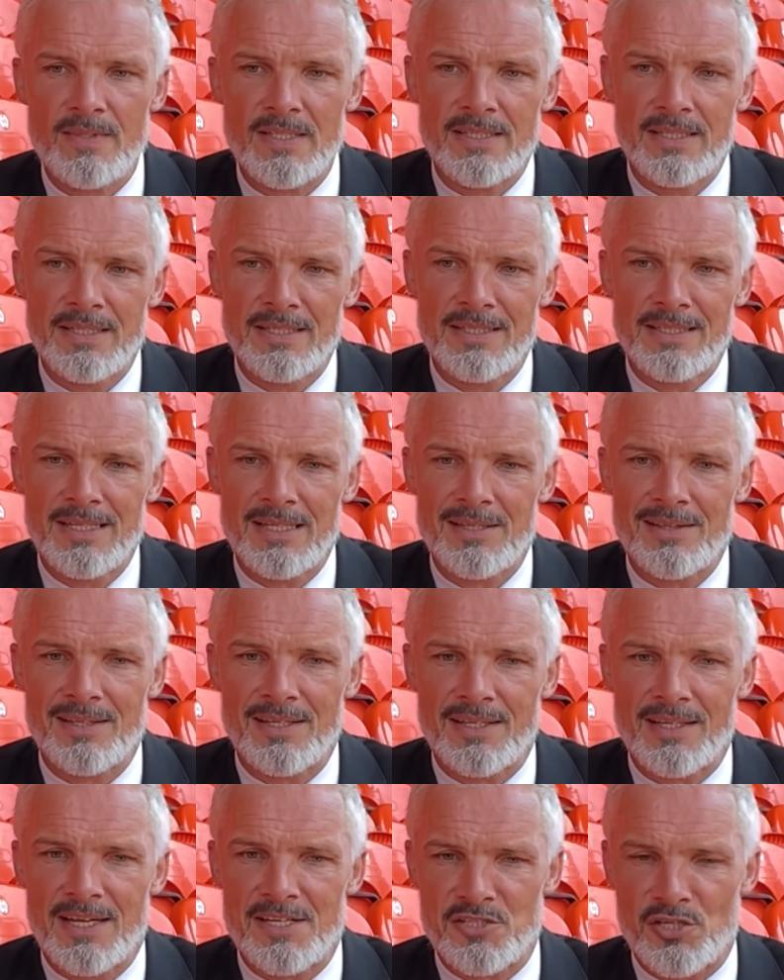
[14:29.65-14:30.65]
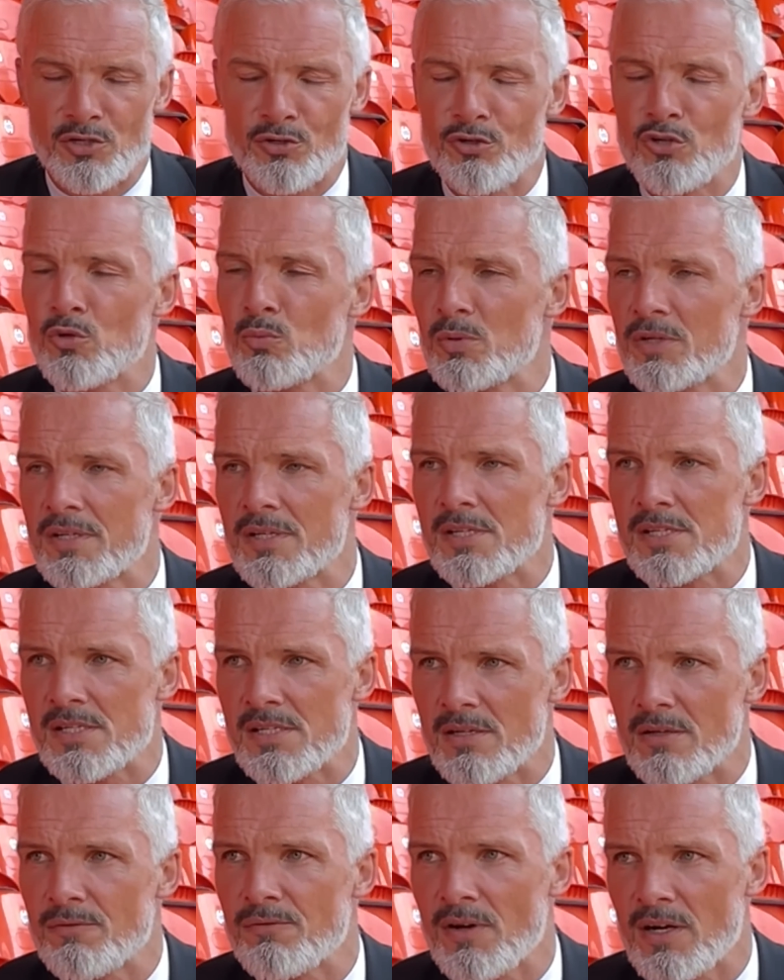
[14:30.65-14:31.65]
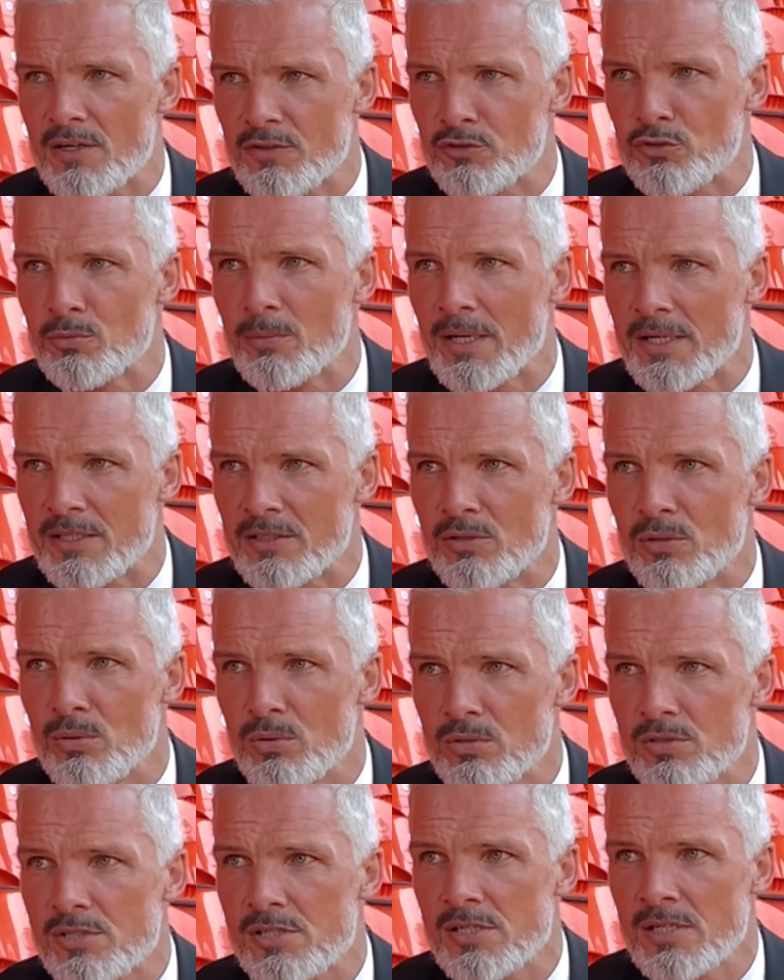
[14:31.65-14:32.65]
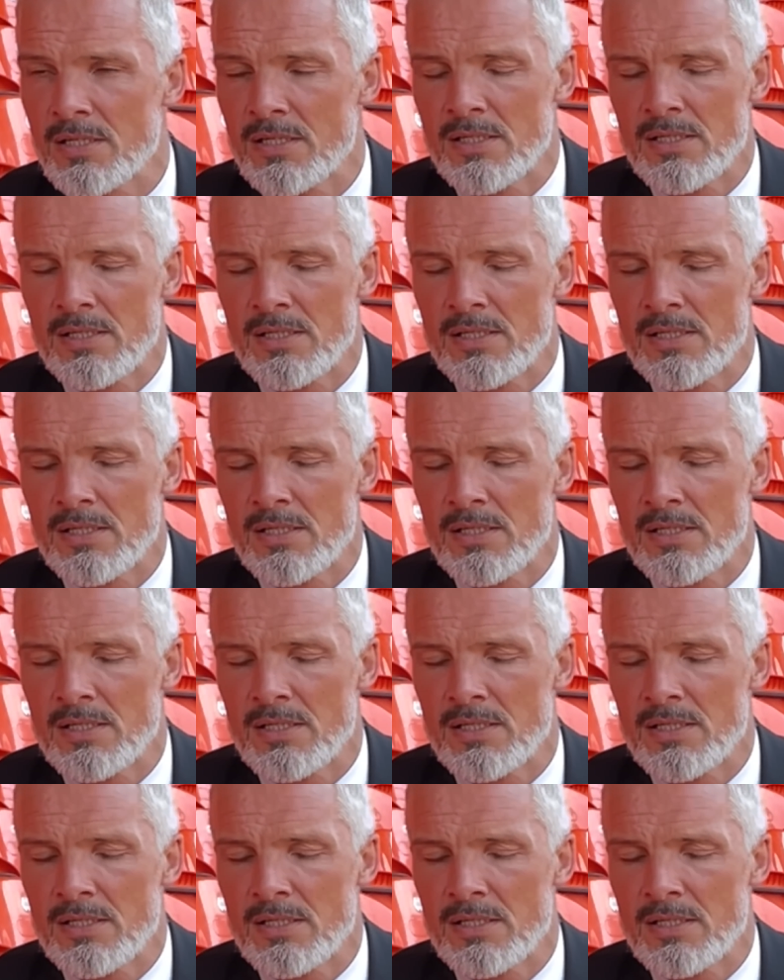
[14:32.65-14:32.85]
I think as a group, we conceded far too many goals.